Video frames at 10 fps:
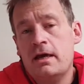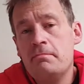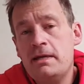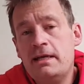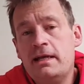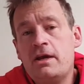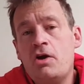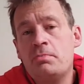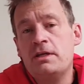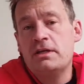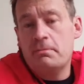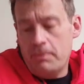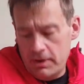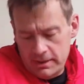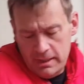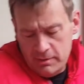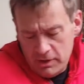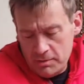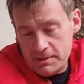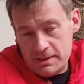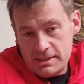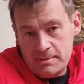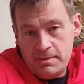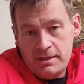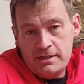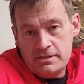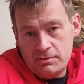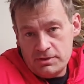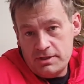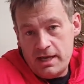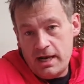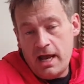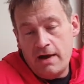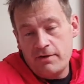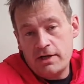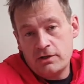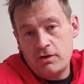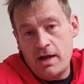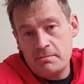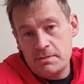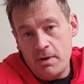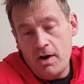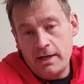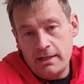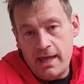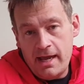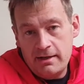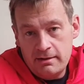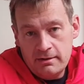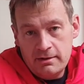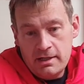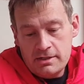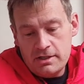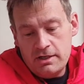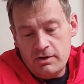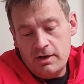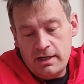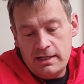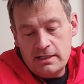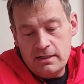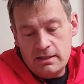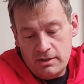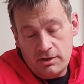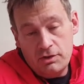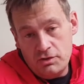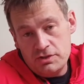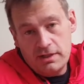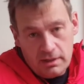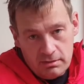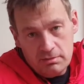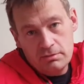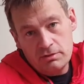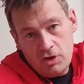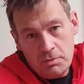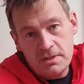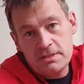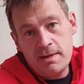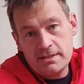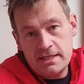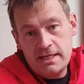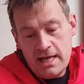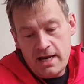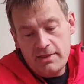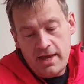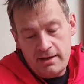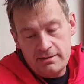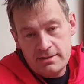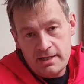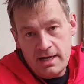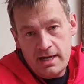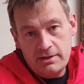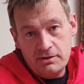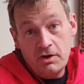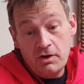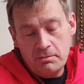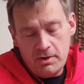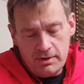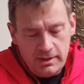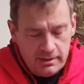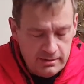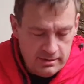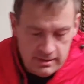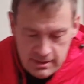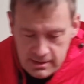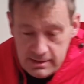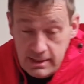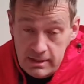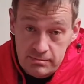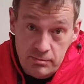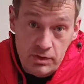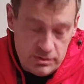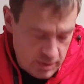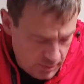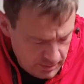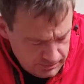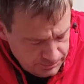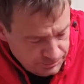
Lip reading: immediately opening your body. When you open the zipper, there's also that layer of 100 grams behind that. So you're not losing copious amounts of heat out of that nylon behind there. So that works quite well.